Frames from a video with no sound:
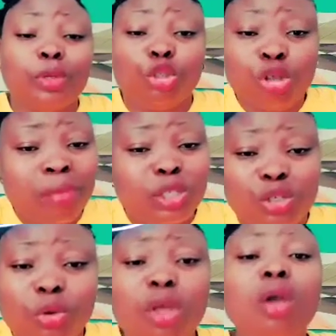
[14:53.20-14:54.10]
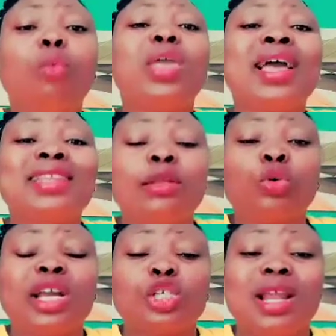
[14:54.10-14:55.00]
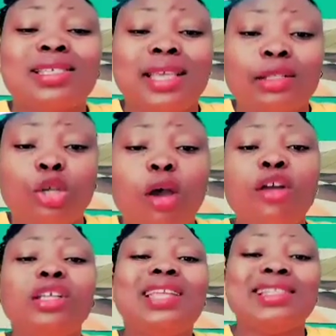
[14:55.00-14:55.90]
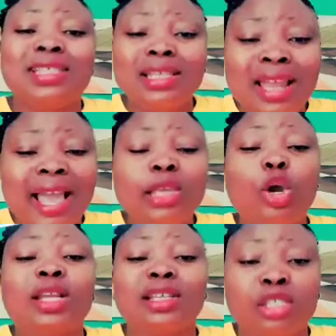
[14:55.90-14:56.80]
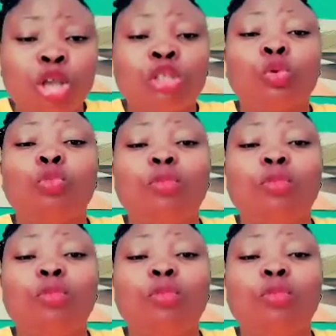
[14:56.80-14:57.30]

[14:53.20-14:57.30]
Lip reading: dropped you, where the educational sector, they deny your result,